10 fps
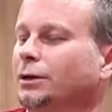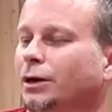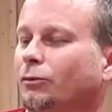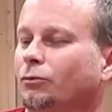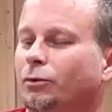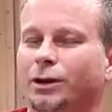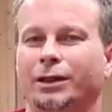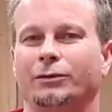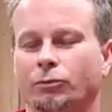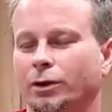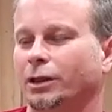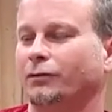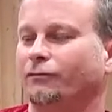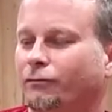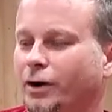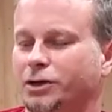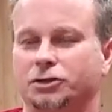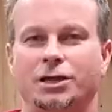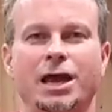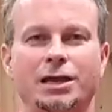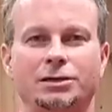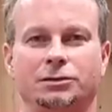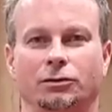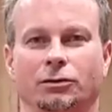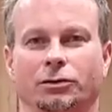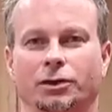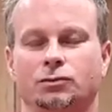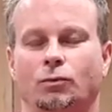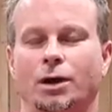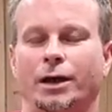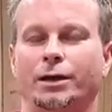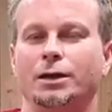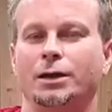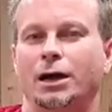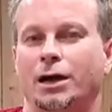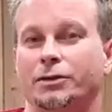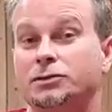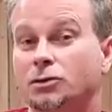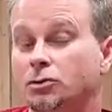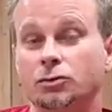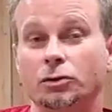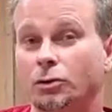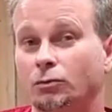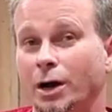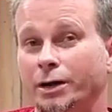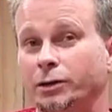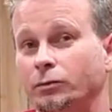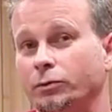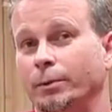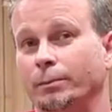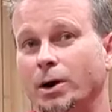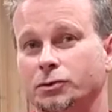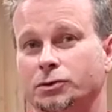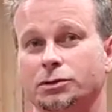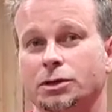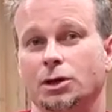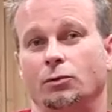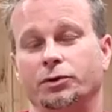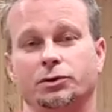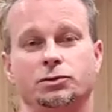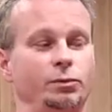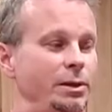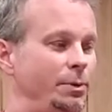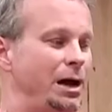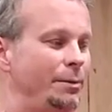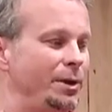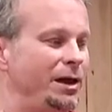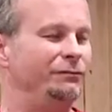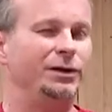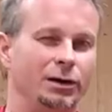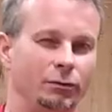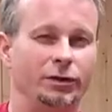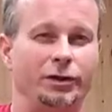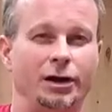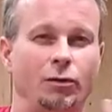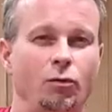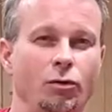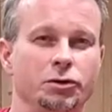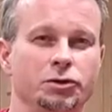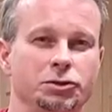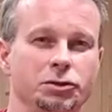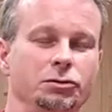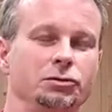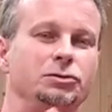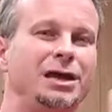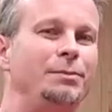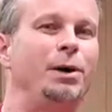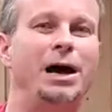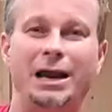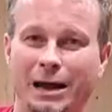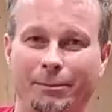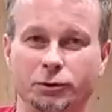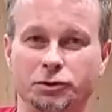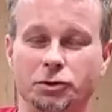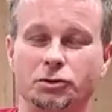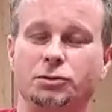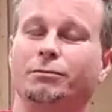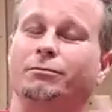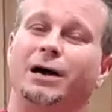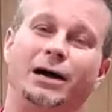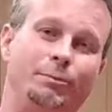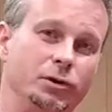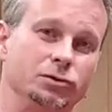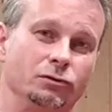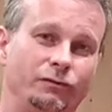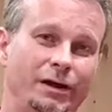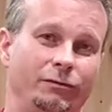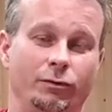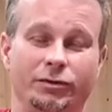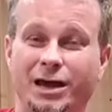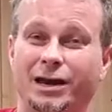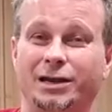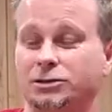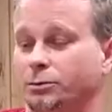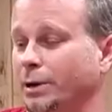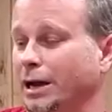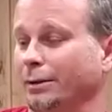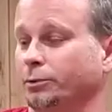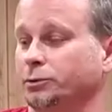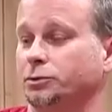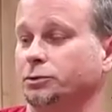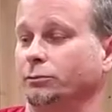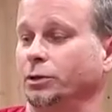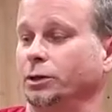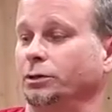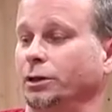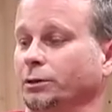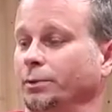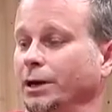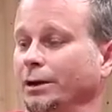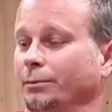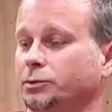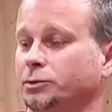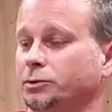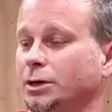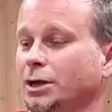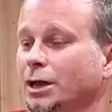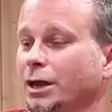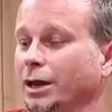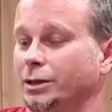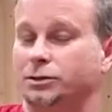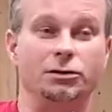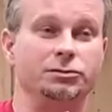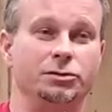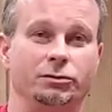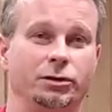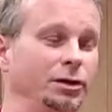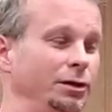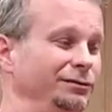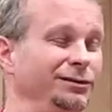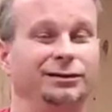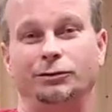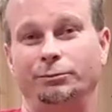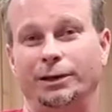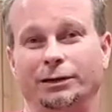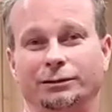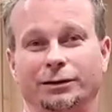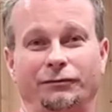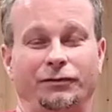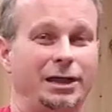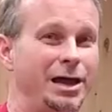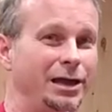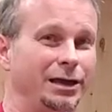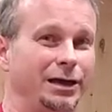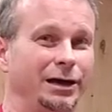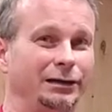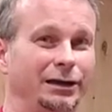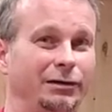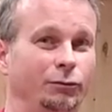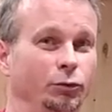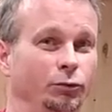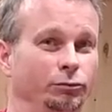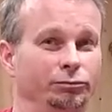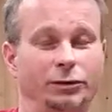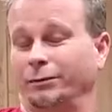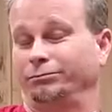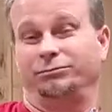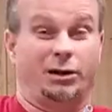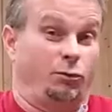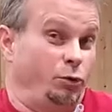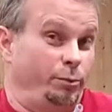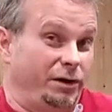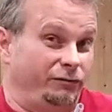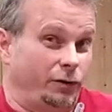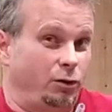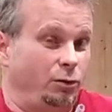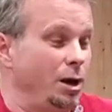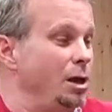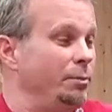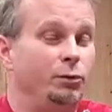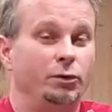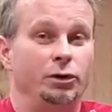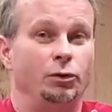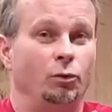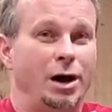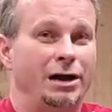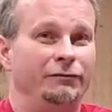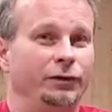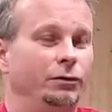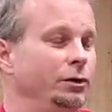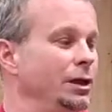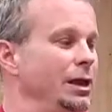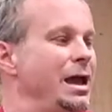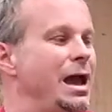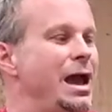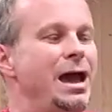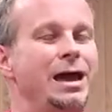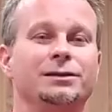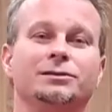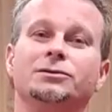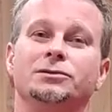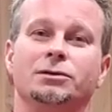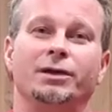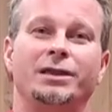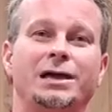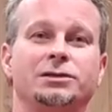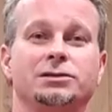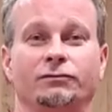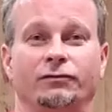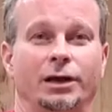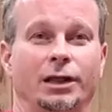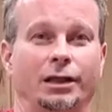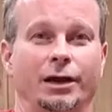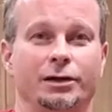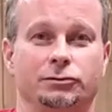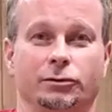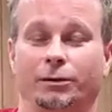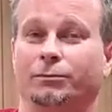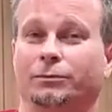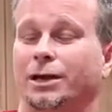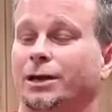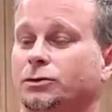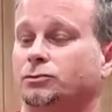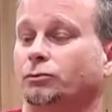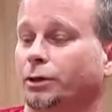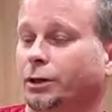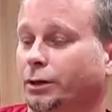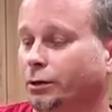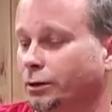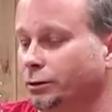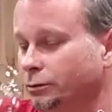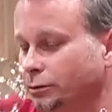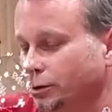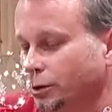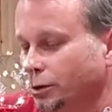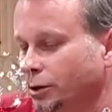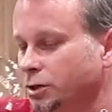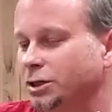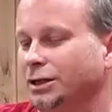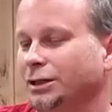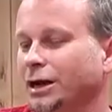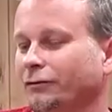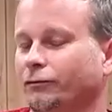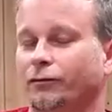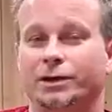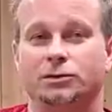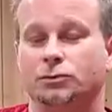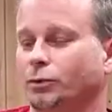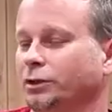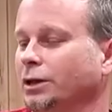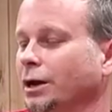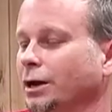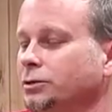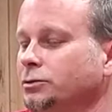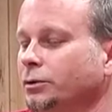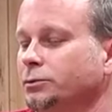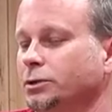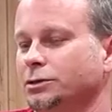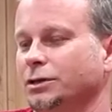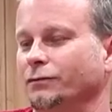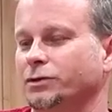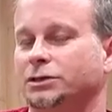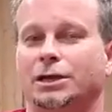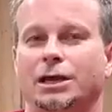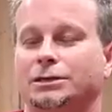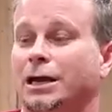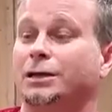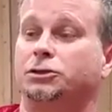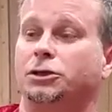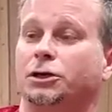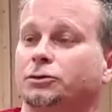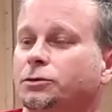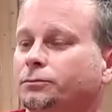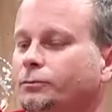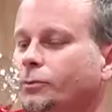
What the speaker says: a really, really fresh taste on this wine. This is also a good wine to do with mimosas. With the Sweet Poppy, I've done it with orange juice and pineapple juice. My personal favorite with that is the pineapple juice. I really do like the pineapple juice. And it's also good, a little bit, if you like a root beer float, but you want to do a wine float, add some of that to some vanilla ice cream. That is really good, because you get that effervescence with that ice cream. So let's give this a taste, guys. Cheers.